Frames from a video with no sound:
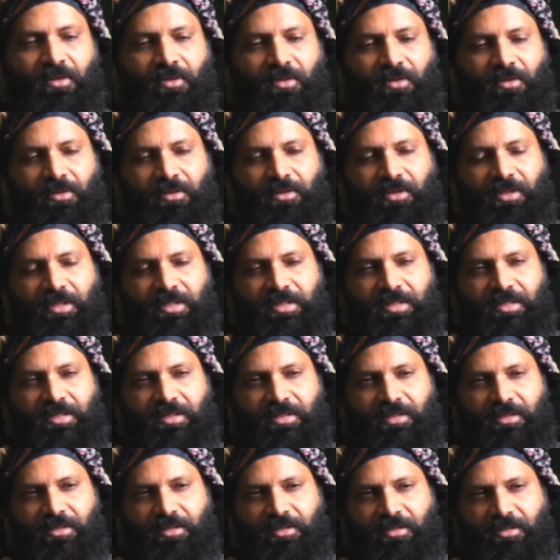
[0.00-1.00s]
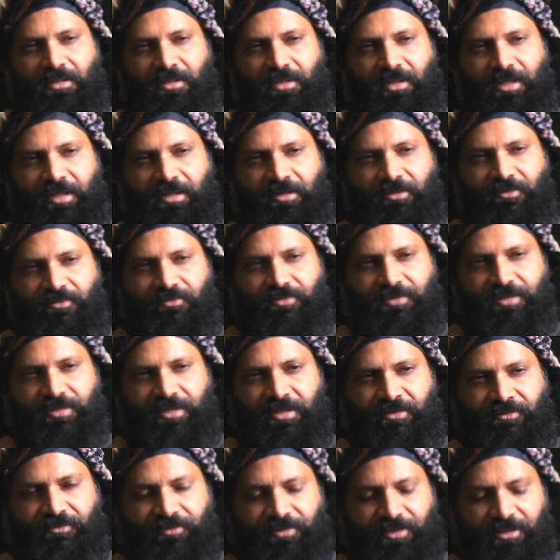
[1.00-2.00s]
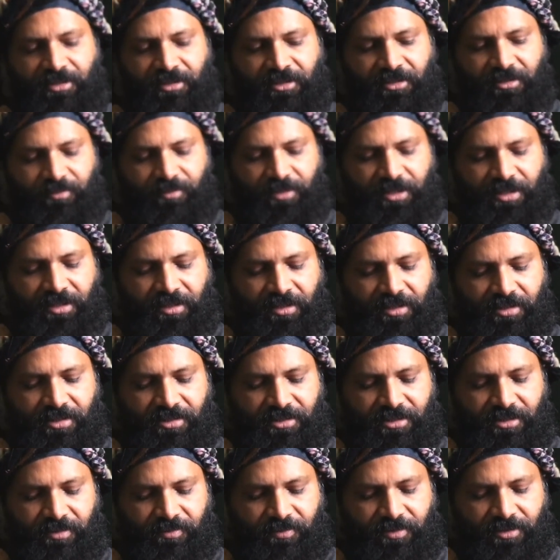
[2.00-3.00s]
The kind of safety mechanisms